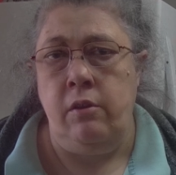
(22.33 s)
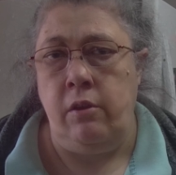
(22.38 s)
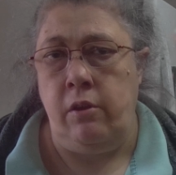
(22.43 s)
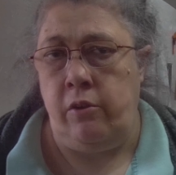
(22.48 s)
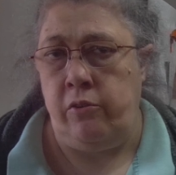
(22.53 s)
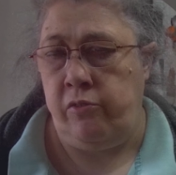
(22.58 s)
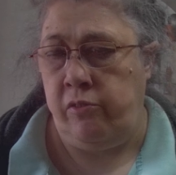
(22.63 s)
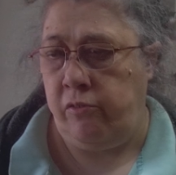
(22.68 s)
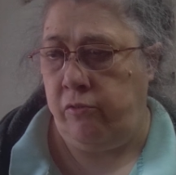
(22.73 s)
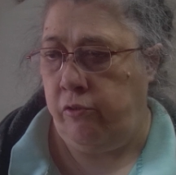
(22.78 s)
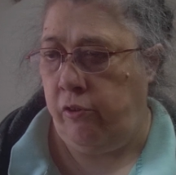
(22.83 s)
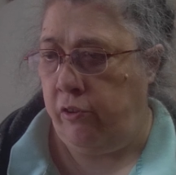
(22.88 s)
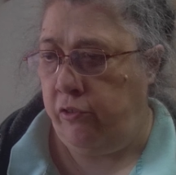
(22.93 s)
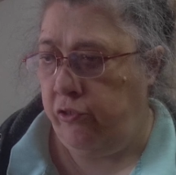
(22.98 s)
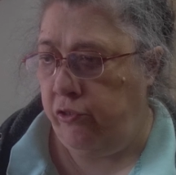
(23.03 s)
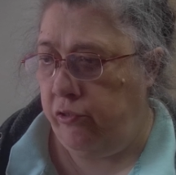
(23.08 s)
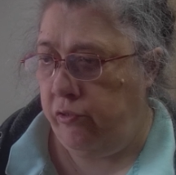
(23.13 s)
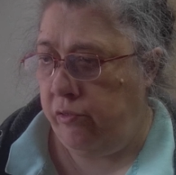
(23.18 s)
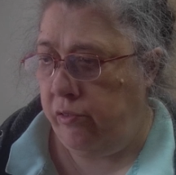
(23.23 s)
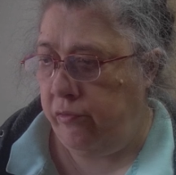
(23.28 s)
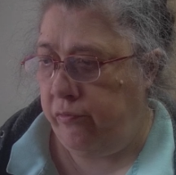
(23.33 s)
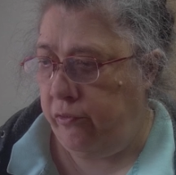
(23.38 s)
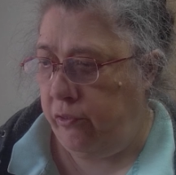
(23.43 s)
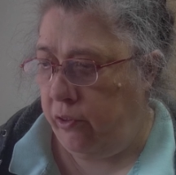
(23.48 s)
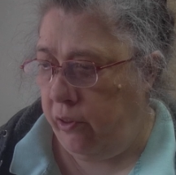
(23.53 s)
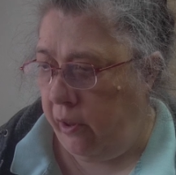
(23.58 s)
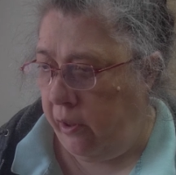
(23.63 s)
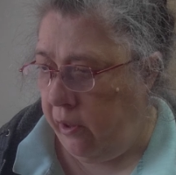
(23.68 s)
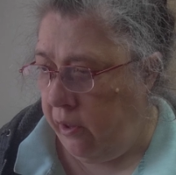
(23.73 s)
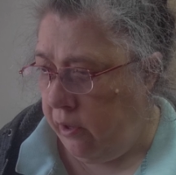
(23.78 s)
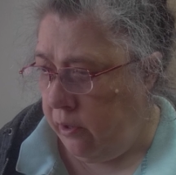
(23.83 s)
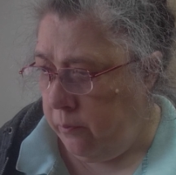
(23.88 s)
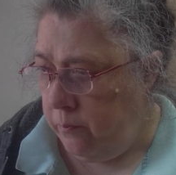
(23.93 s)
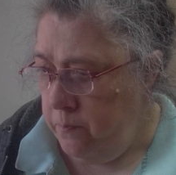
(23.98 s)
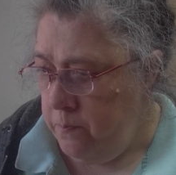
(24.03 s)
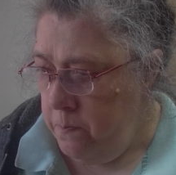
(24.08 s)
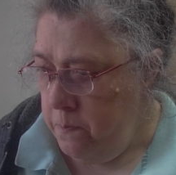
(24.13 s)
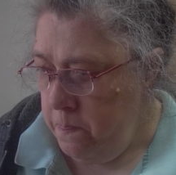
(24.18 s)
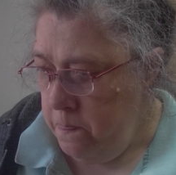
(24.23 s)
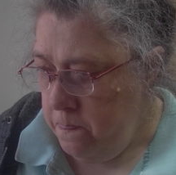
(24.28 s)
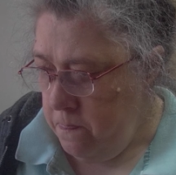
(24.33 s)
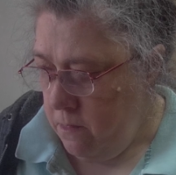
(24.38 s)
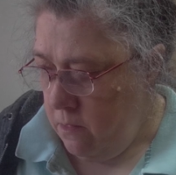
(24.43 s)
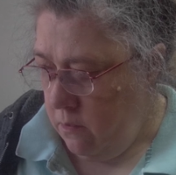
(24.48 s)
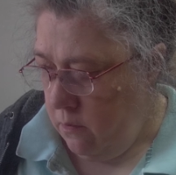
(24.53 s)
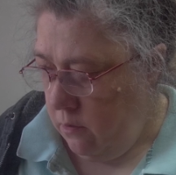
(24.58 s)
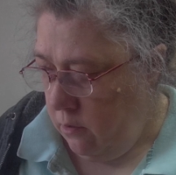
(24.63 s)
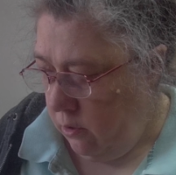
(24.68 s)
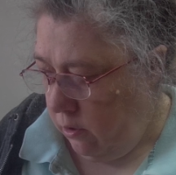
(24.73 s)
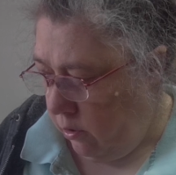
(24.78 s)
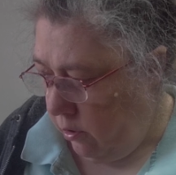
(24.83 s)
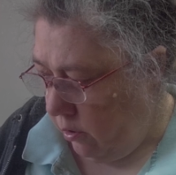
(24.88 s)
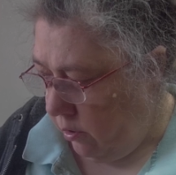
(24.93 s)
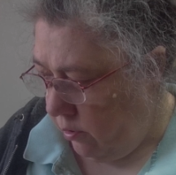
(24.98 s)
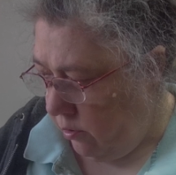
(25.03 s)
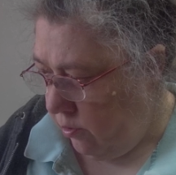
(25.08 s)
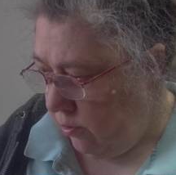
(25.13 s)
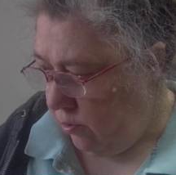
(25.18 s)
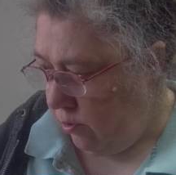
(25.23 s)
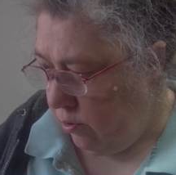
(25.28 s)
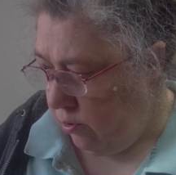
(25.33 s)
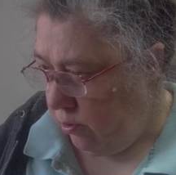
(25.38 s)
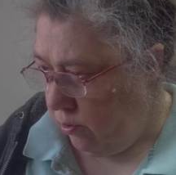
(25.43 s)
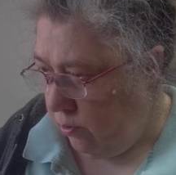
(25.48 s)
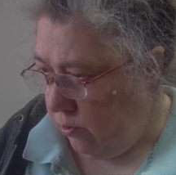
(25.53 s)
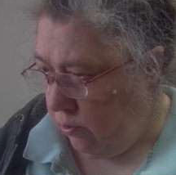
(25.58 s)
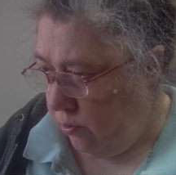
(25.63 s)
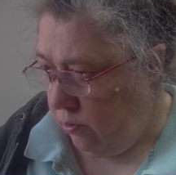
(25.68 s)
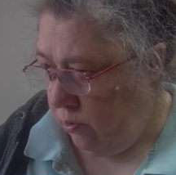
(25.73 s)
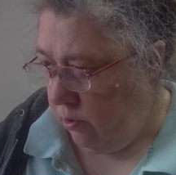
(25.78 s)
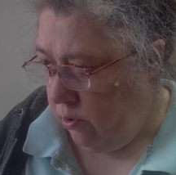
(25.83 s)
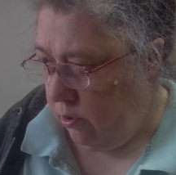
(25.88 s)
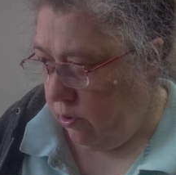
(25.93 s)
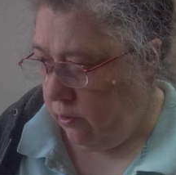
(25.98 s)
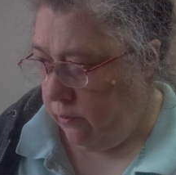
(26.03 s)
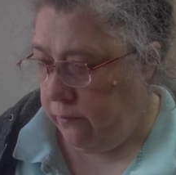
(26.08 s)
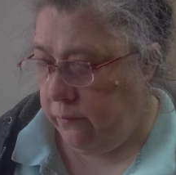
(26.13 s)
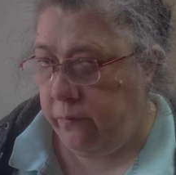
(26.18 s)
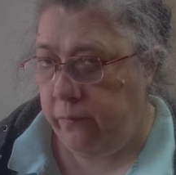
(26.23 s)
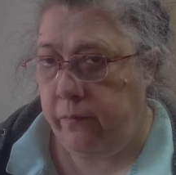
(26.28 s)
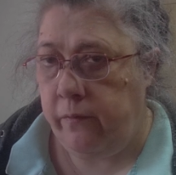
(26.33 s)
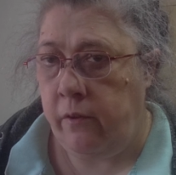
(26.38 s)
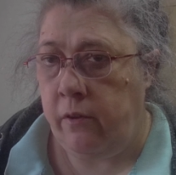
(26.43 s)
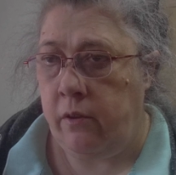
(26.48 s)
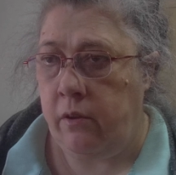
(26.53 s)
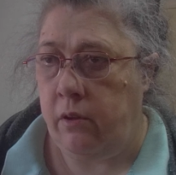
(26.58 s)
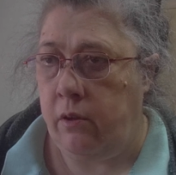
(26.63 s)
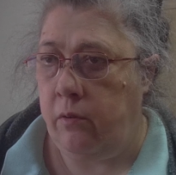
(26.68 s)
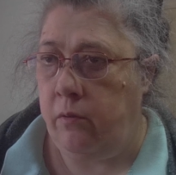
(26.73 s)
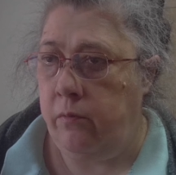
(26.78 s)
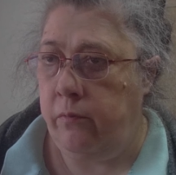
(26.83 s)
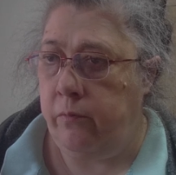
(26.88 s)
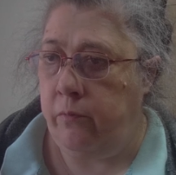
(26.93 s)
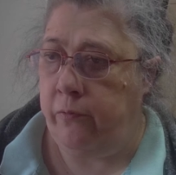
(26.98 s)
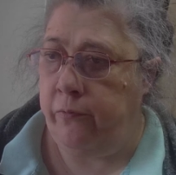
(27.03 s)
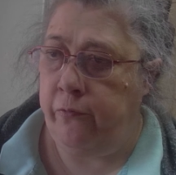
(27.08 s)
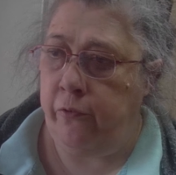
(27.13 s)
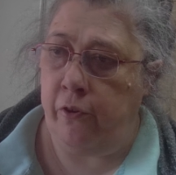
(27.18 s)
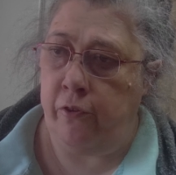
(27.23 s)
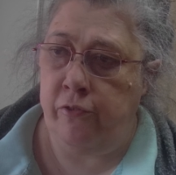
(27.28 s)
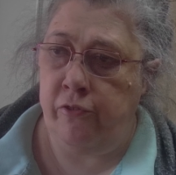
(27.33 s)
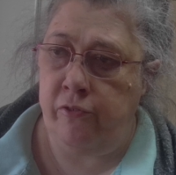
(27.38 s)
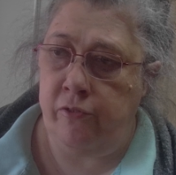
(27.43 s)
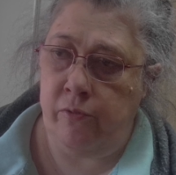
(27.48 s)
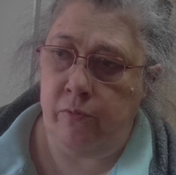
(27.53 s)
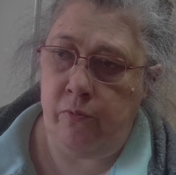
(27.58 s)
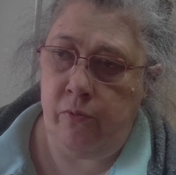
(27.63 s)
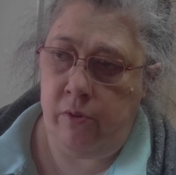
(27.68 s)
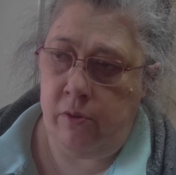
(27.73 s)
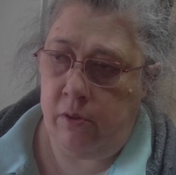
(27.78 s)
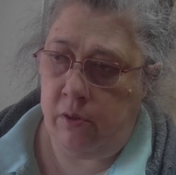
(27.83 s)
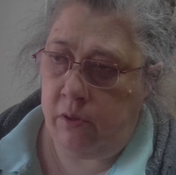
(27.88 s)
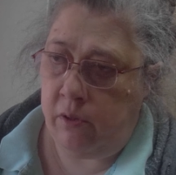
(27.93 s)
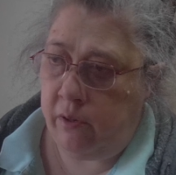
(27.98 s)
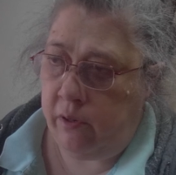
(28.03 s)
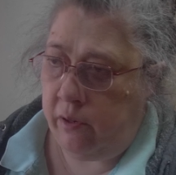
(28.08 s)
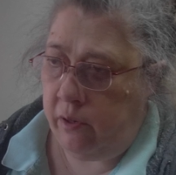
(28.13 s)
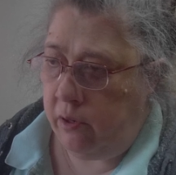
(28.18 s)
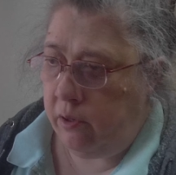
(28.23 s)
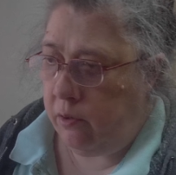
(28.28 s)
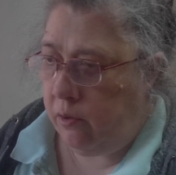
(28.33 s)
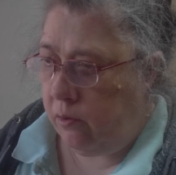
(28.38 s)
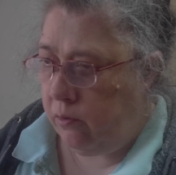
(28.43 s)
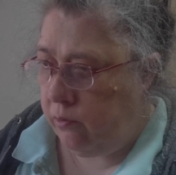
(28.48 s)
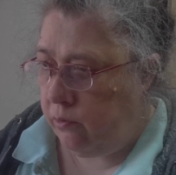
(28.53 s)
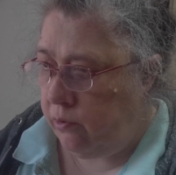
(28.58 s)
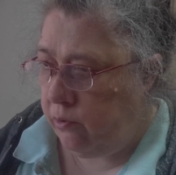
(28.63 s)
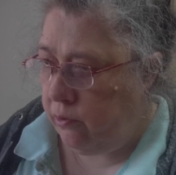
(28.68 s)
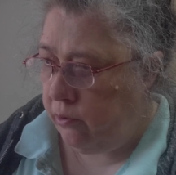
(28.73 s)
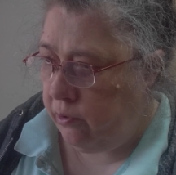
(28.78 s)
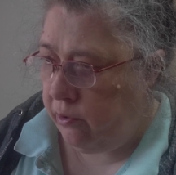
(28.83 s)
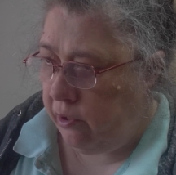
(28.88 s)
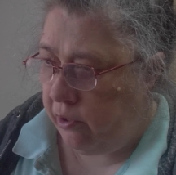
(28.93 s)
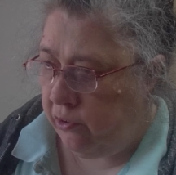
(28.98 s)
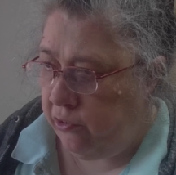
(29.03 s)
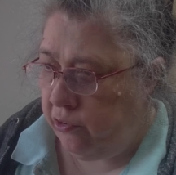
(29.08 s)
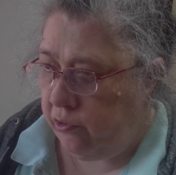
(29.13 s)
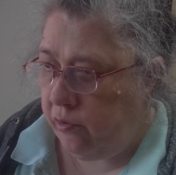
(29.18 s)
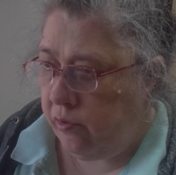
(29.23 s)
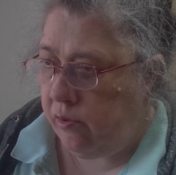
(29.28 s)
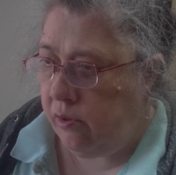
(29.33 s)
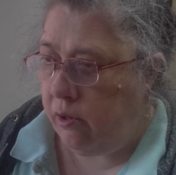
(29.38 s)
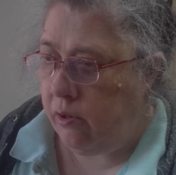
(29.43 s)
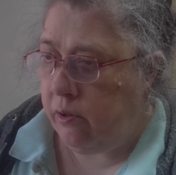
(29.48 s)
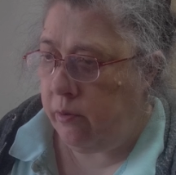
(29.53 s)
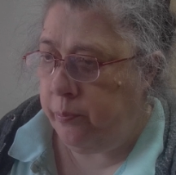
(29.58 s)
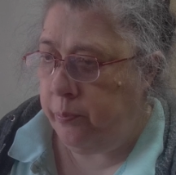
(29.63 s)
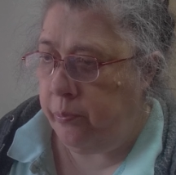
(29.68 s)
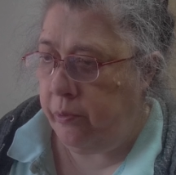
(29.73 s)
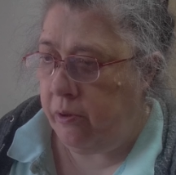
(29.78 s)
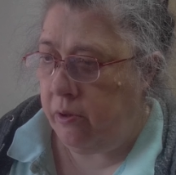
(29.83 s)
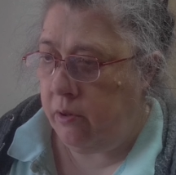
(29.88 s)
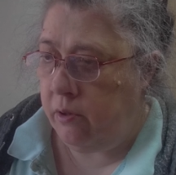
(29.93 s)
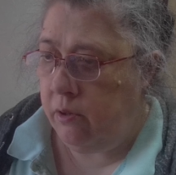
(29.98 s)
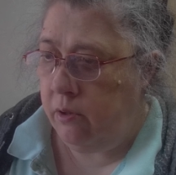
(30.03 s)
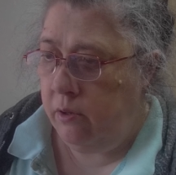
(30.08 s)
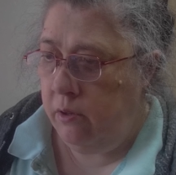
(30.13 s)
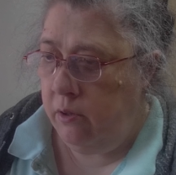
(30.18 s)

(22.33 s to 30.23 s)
instructions for that is to well, first you want to clean all your dishes up, and